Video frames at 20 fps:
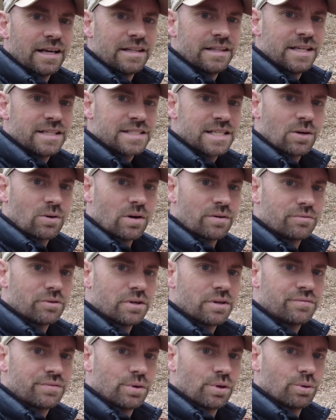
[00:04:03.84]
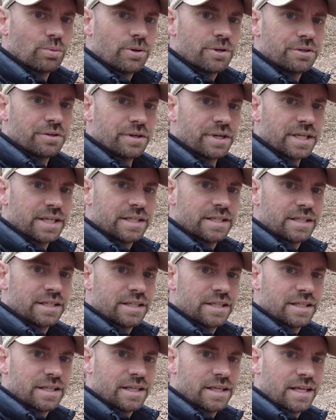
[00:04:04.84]
This, however, if you were wondering,
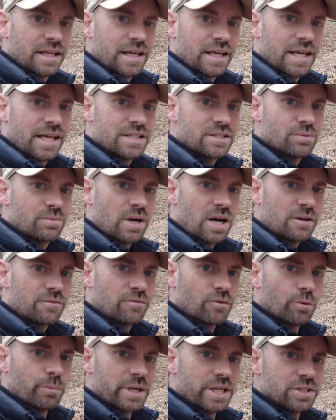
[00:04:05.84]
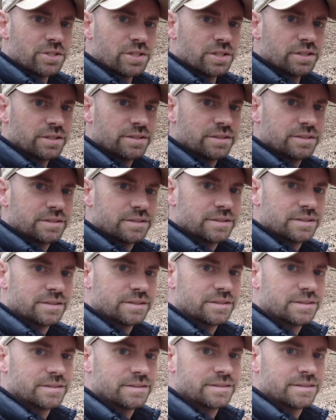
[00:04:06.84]
is a rock formation.
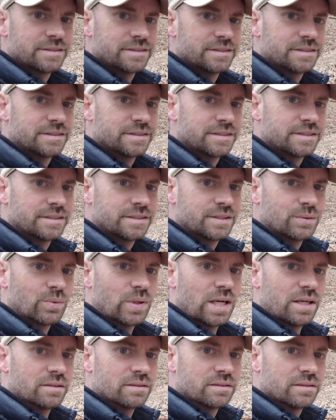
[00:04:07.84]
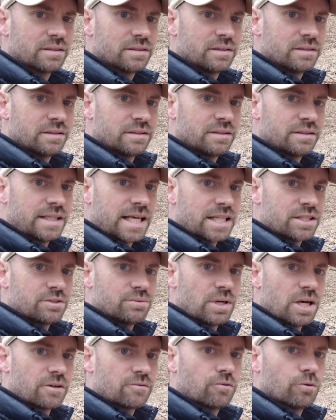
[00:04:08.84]
Well, that's
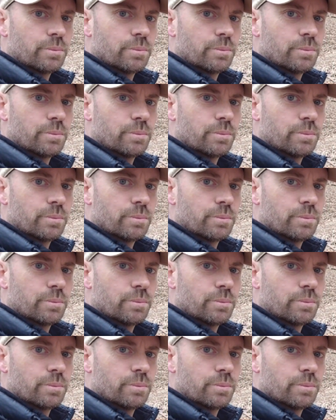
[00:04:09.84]
a rock